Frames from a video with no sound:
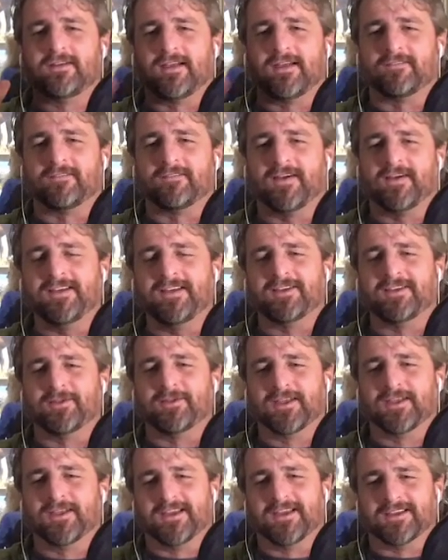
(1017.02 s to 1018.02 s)
if I do
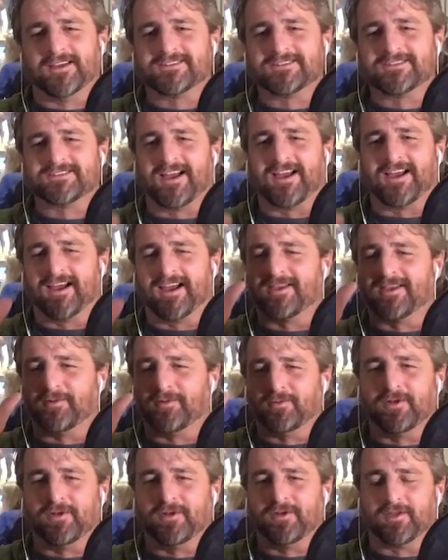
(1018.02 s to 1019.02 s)
this, I can
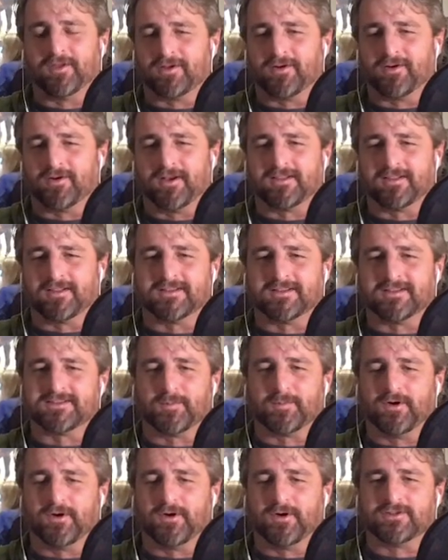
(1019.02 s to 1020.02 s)
really create that
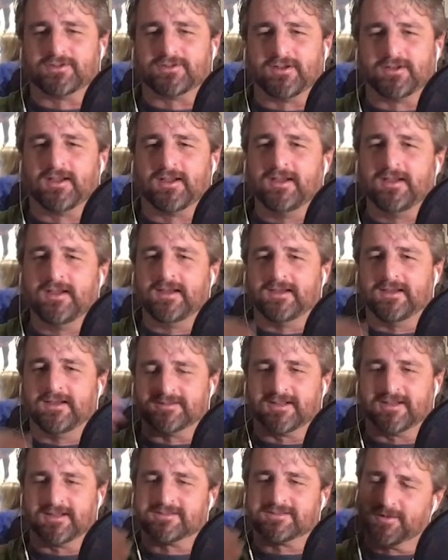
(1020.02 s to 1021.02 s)
separation? Is
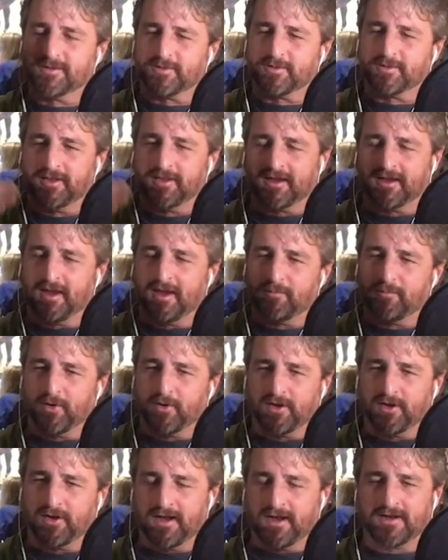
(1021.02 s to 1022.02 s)
that something that came
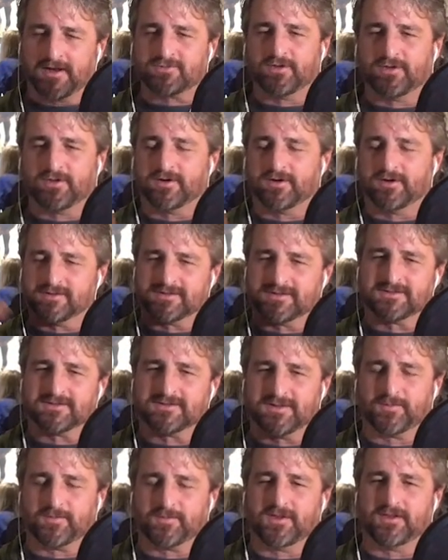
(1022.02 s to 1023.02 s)
pretty natural, or is that
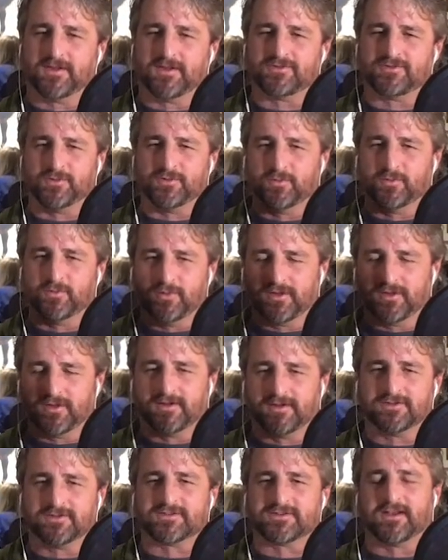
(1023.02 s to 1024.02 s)
something that you
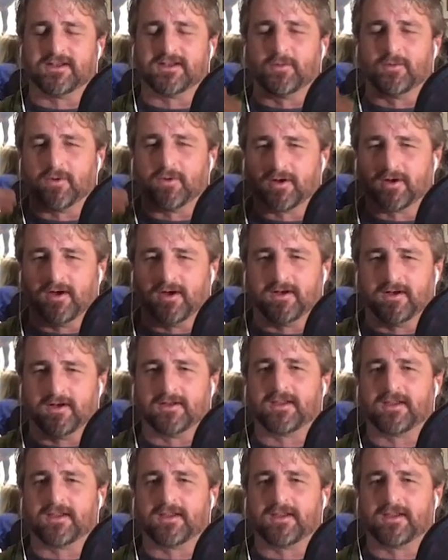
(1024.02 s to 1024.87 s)
really just had to work on and